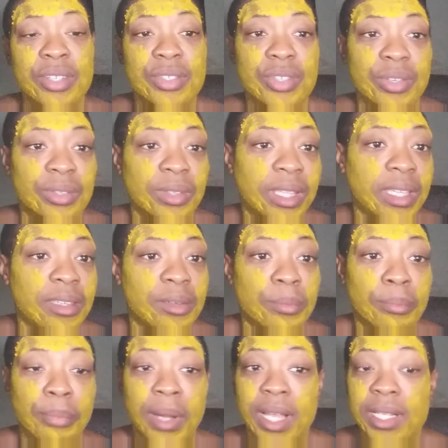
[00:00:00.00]
journaling, you
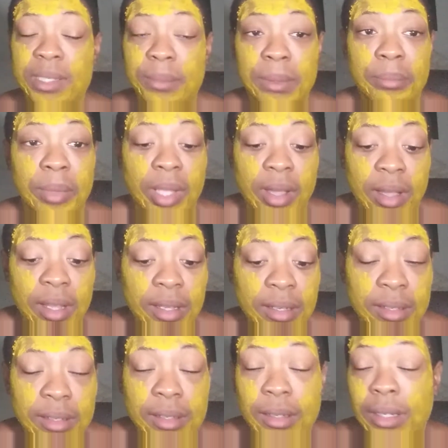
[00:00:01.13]
possibly blog,
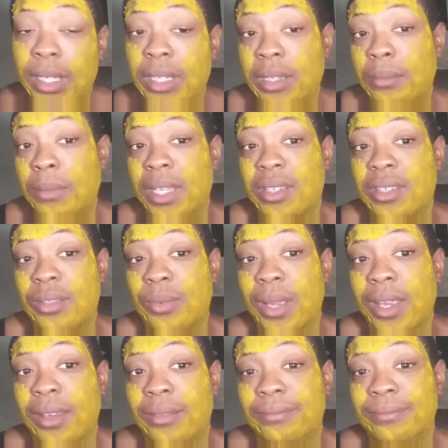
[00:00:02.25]
and you might just
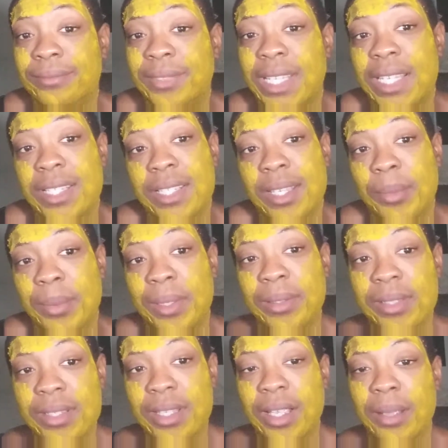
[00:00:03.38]
write. How does it help you?
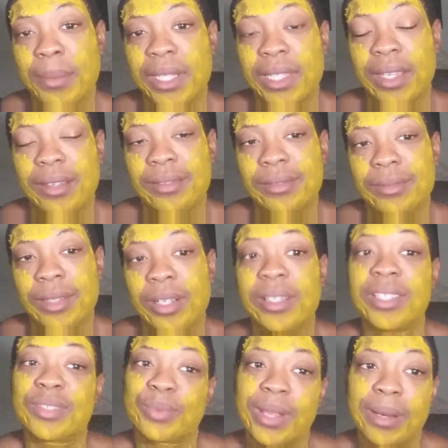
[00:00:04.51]
Let's talk about that, or
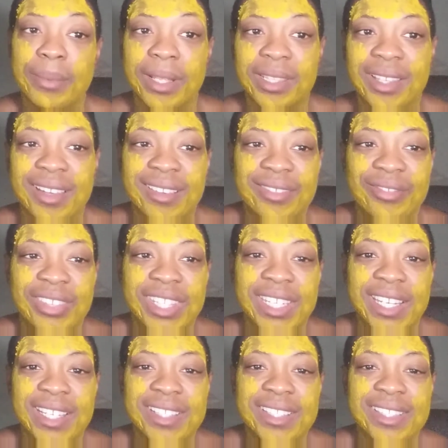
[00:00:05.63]
let's write about that for the
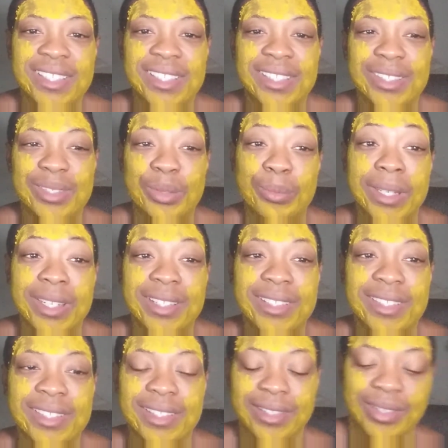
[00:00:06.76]
next 2
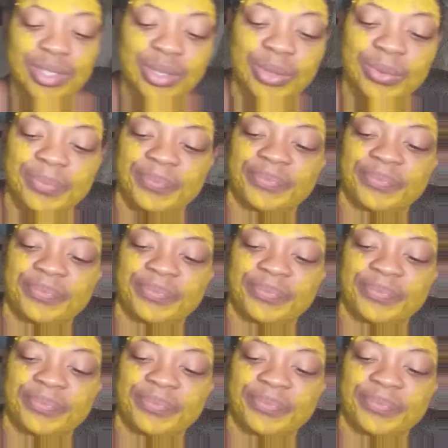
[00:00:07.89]
minutes or so.